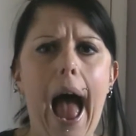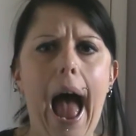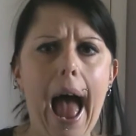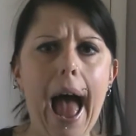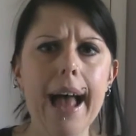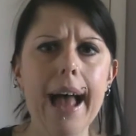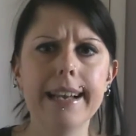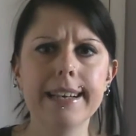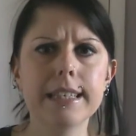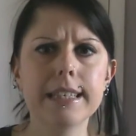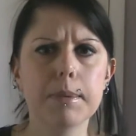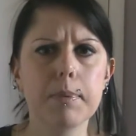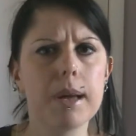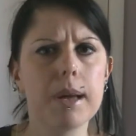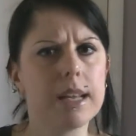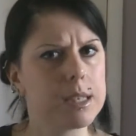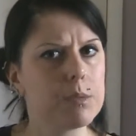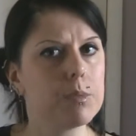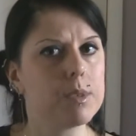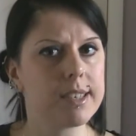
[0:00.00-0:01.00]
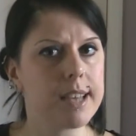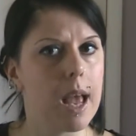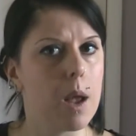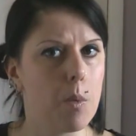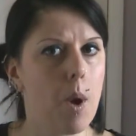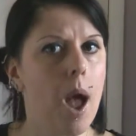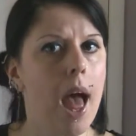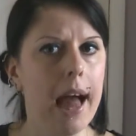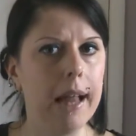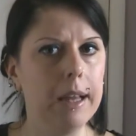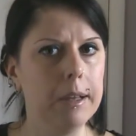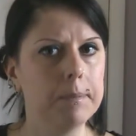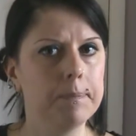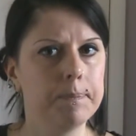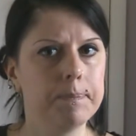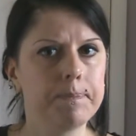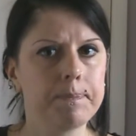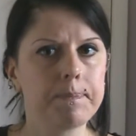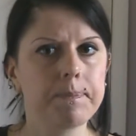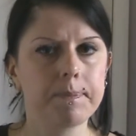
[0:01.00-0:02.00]
and the person would say, well,
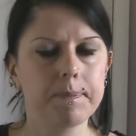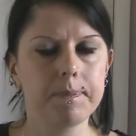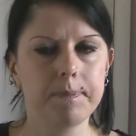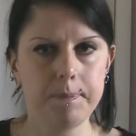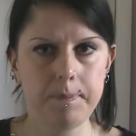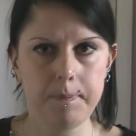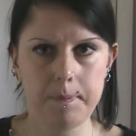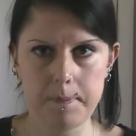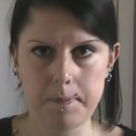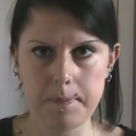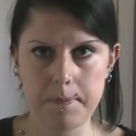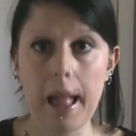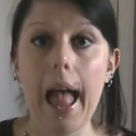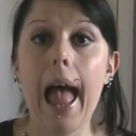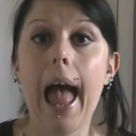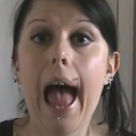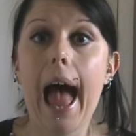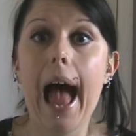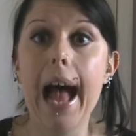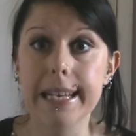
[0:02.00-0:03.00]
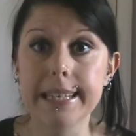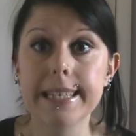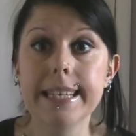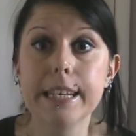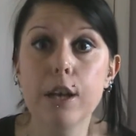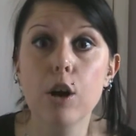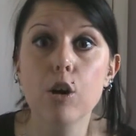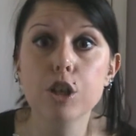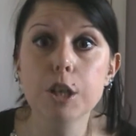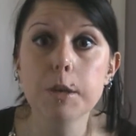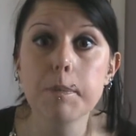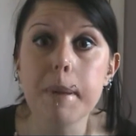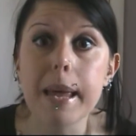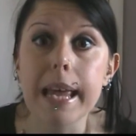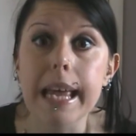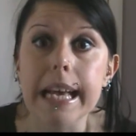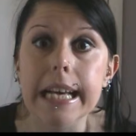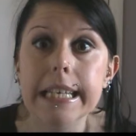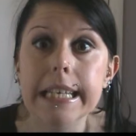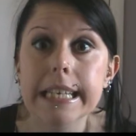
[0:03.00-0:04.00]
has he got a
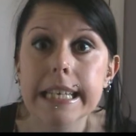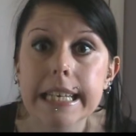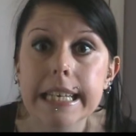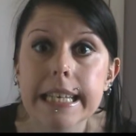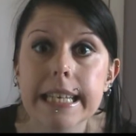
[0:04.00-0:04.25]
beard?